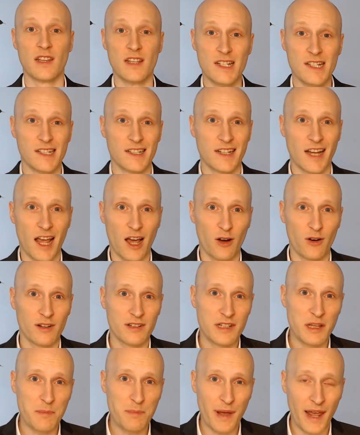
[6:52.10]
Now,
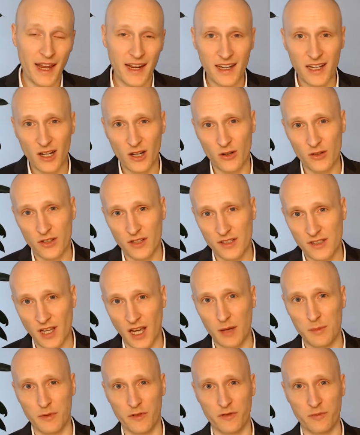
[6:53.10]
depending on the
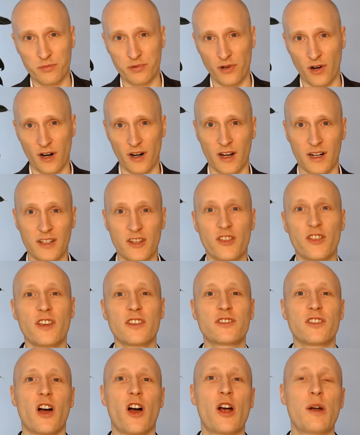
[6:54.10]
type of product,
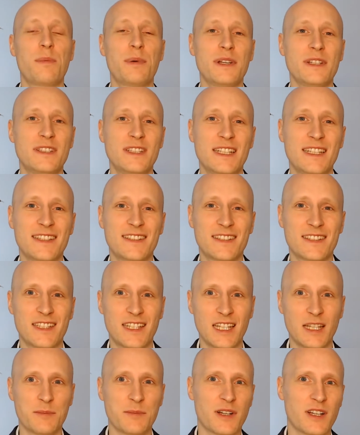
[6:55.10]
this RPC
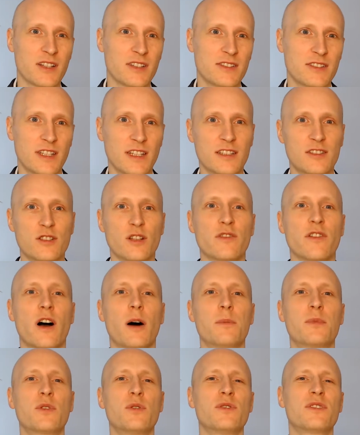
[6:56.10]
scheme consists of
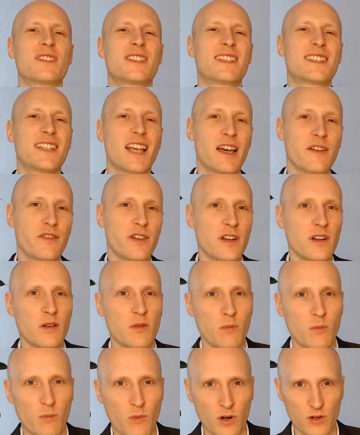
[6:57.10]
up to 7
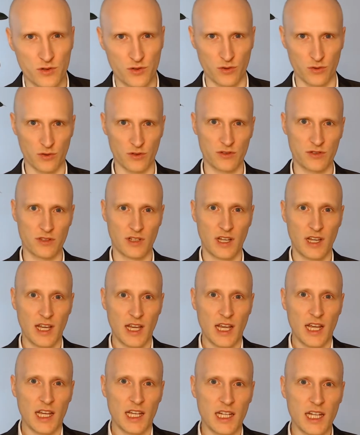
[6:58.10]
modules,
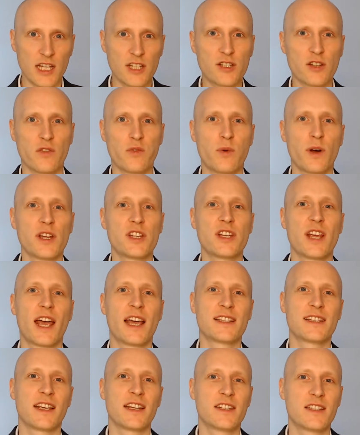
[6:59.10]
each of which
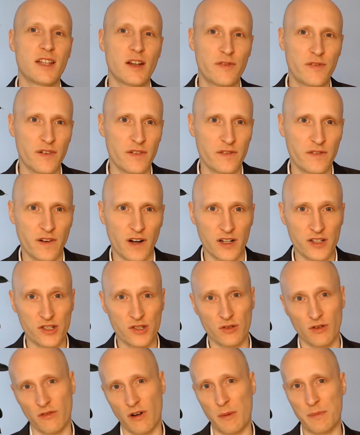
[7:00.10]
has a different function
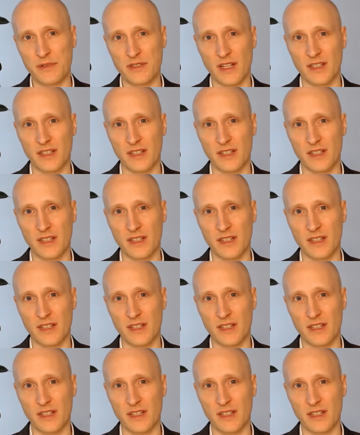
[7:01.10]
or represents